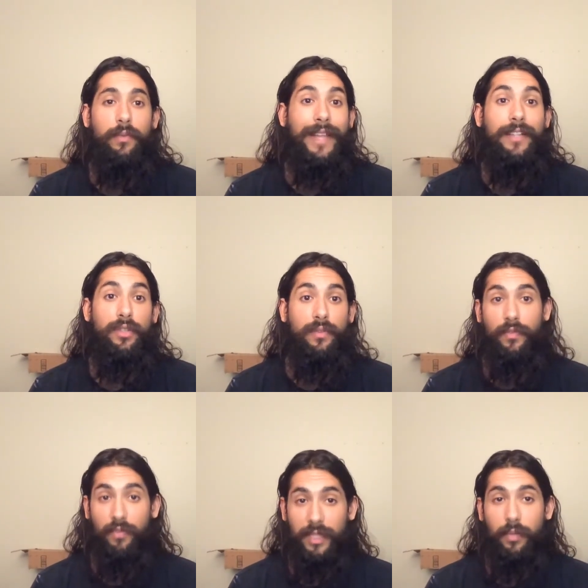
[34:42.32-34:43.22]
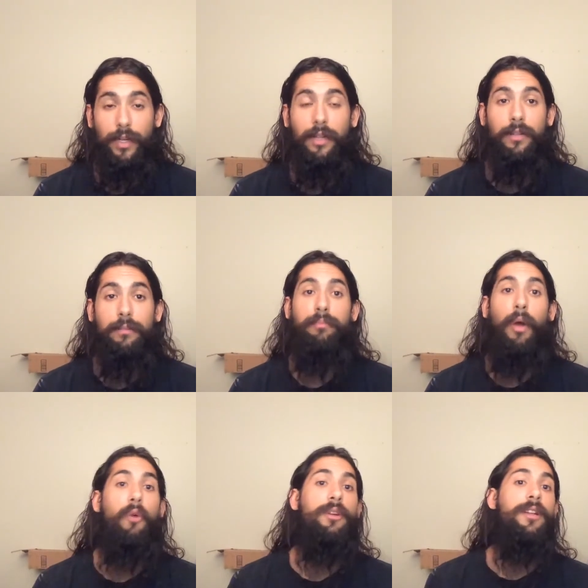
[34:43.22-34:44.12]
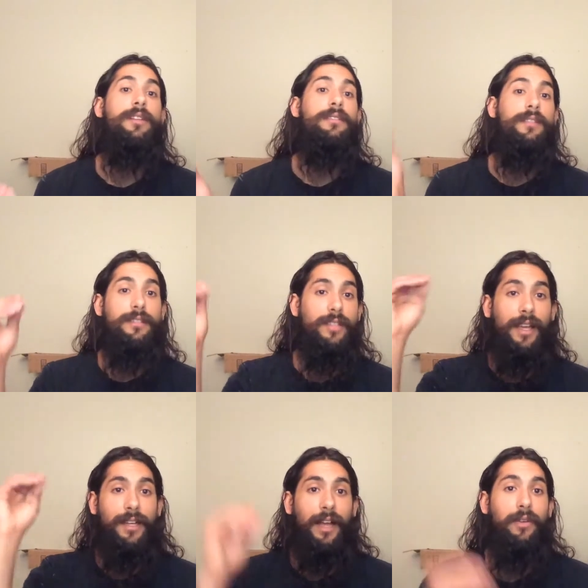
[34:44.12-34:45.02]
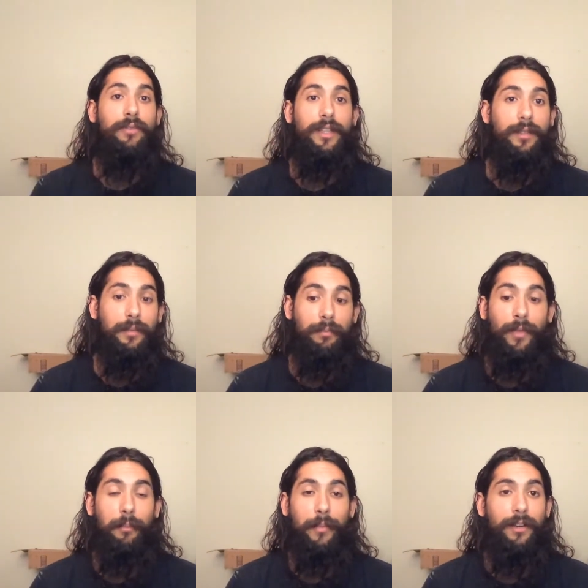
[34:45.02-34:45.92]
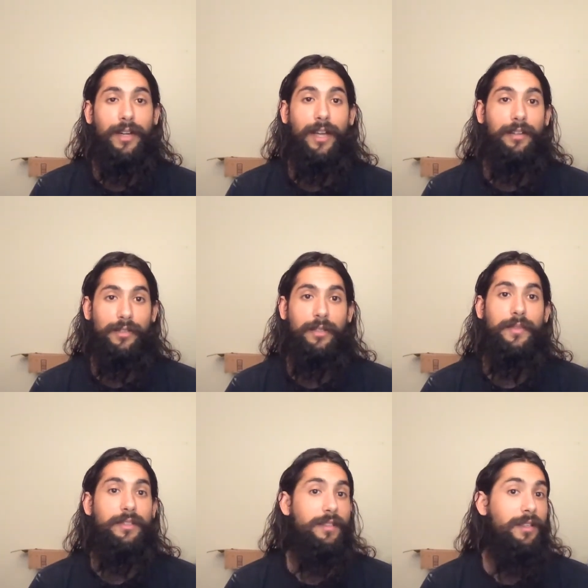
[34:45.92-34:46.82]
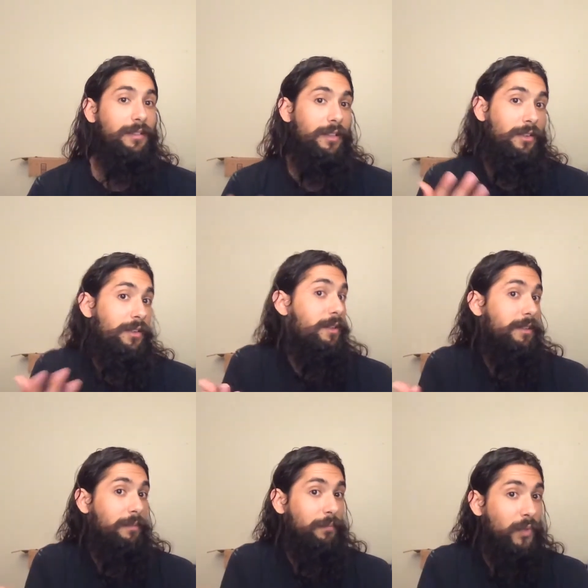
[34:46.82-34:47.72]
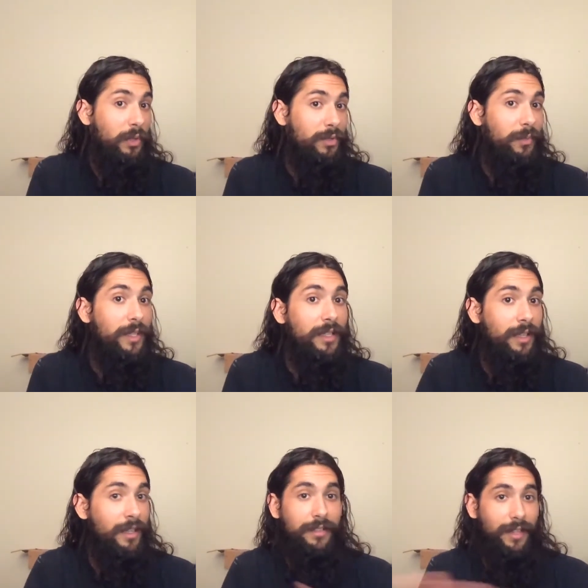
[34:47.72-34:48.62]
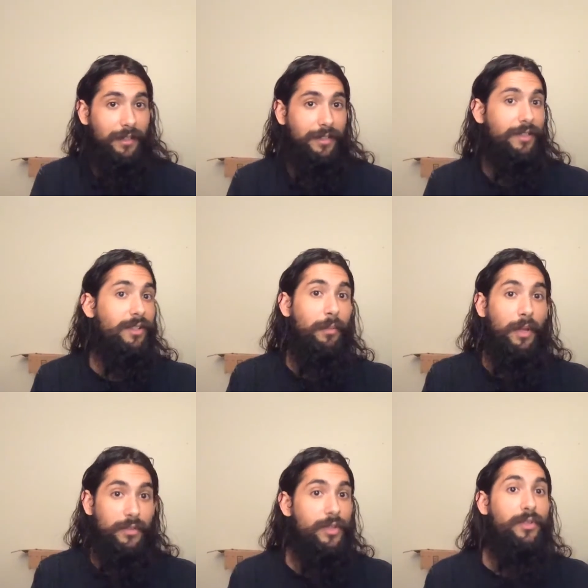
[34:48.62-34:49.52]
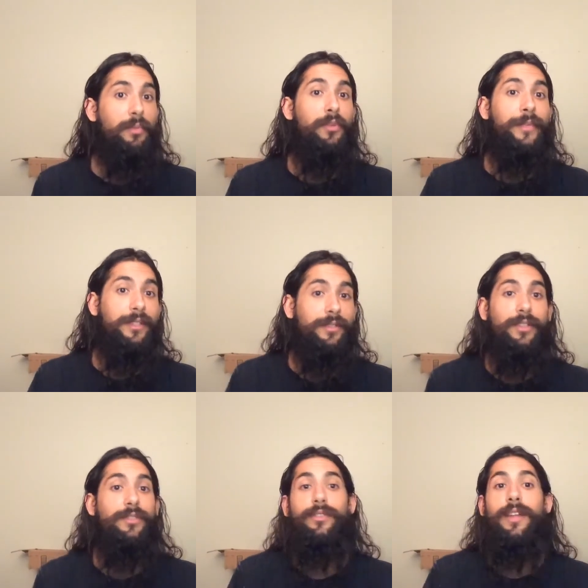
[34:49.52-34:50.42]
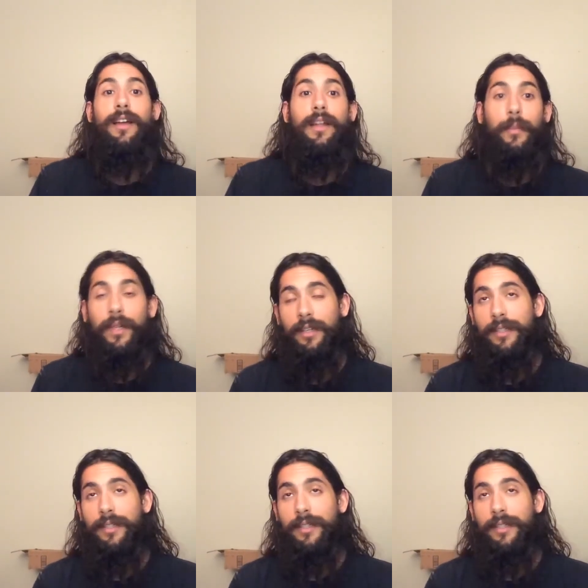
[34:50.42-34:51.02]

that's your free will poking its head out like a meerkat or something, saying like, are you gonna use me? Like, is this your moment? Is this your time?